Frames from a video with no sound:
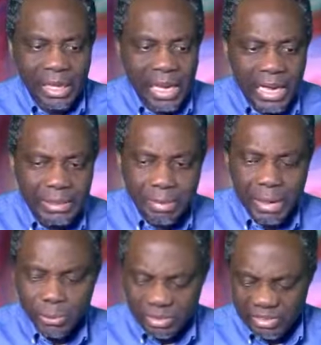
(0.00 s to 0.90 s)
And the
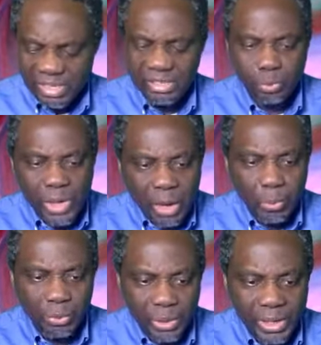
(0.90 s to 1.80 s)
Bible says, where
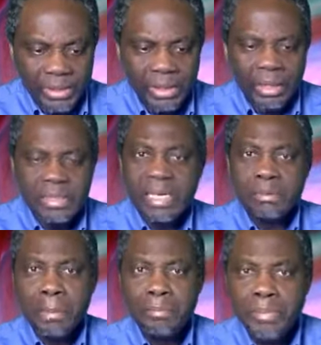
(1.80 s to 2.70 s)
we read,
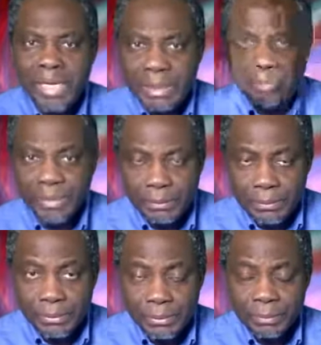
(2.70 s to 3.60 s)
that many
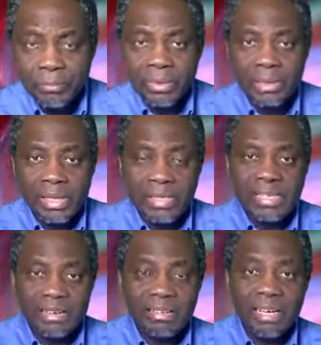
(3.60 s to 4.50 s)
people in
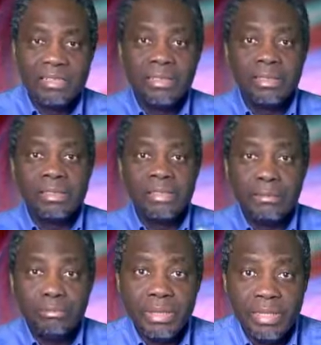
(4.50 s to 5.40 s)
that land
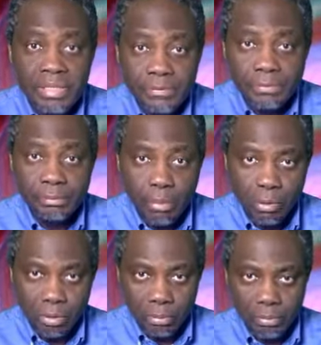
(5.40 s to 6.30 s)
then believed
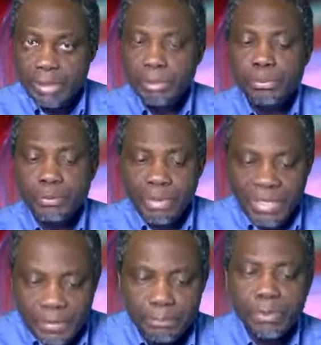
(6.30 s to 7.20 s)
Paul. Many people
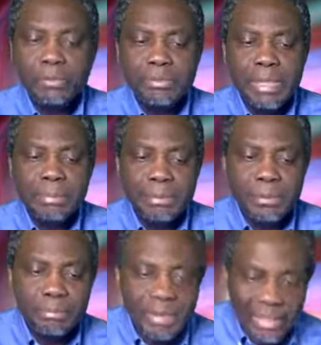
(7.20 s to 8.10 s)
believed Paul. Many
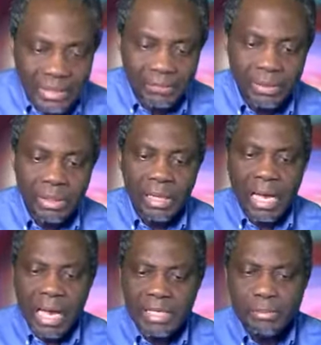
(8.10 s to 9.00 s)
people believed.
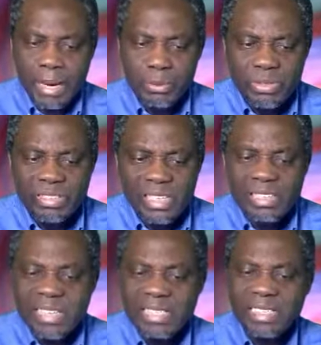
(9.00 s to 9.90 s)
And the Bible
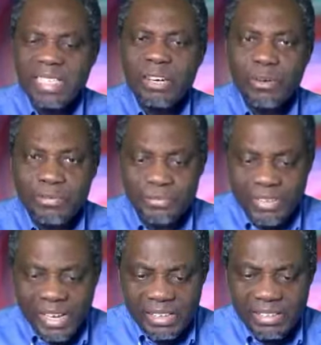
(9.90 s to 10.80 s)
says that they
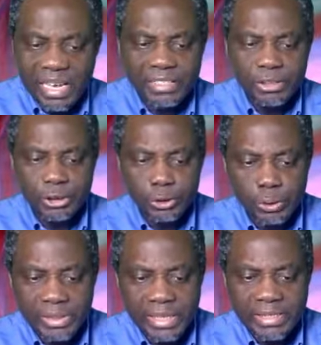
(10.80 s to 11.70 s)
confessed and they
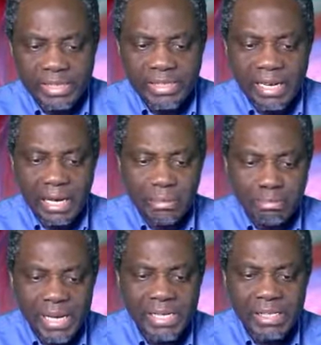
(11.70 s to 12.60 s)
showed their deed,
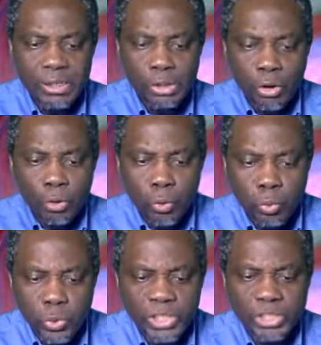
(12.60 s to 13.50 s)
and many
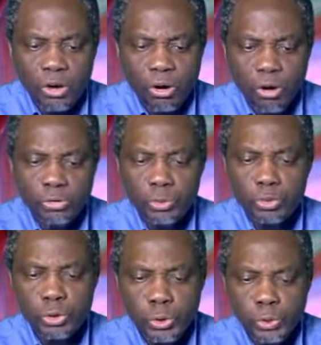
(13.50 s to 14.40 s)
which also
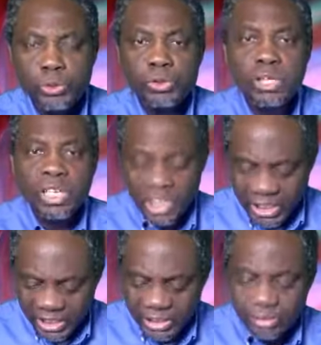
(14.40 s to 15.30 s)
used
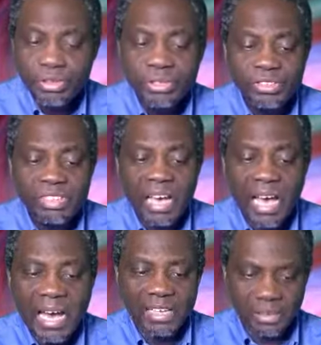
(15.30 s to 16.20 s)
curious
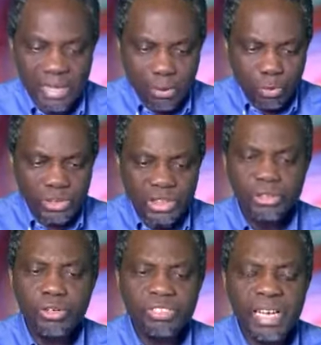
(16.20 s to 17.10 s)
act. That word
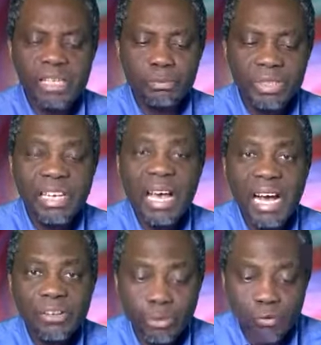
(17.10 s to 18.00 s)
curious act means
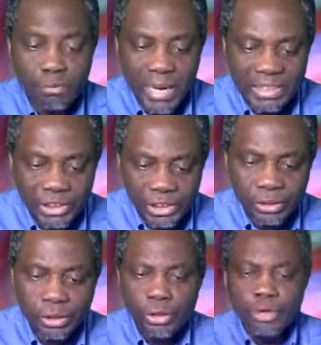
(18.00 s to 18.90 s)
act of magic,
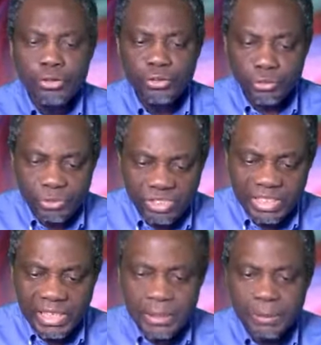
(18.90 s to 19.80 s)

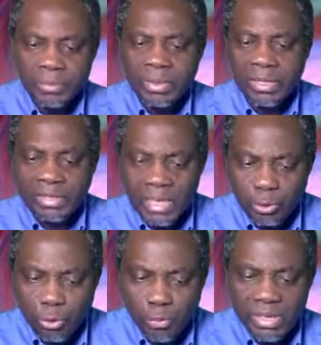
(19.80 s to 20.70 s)
soothsaying,
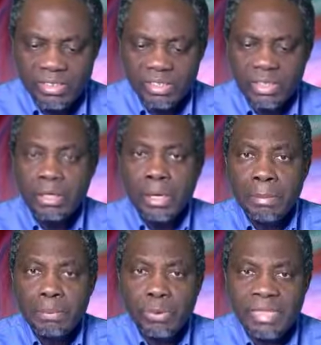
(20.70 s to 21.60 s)
necromancy,
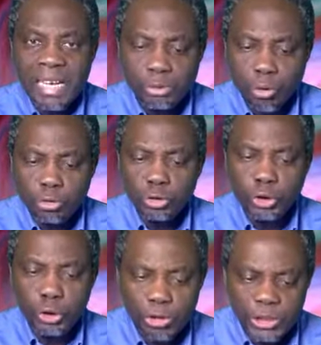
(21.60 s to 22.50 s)
people that
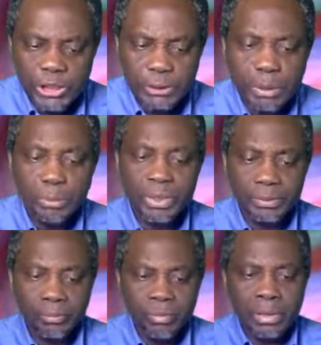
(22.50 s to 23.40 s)
conjure spirit.
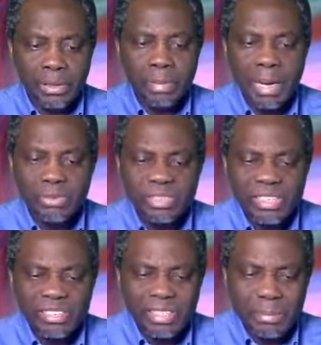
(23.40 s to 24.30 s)
The Bible
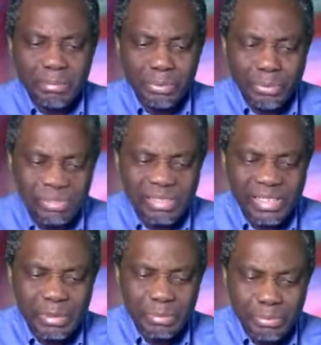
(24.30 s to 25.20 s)
says they brought
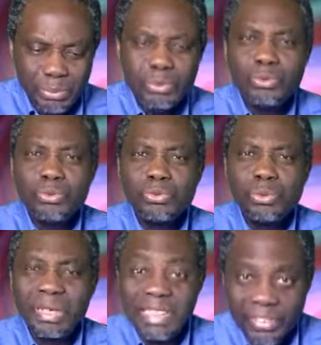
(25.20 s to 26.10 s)
their book
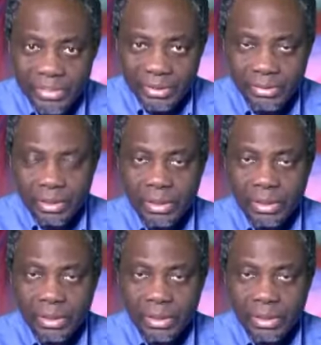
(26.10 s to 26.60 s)
together.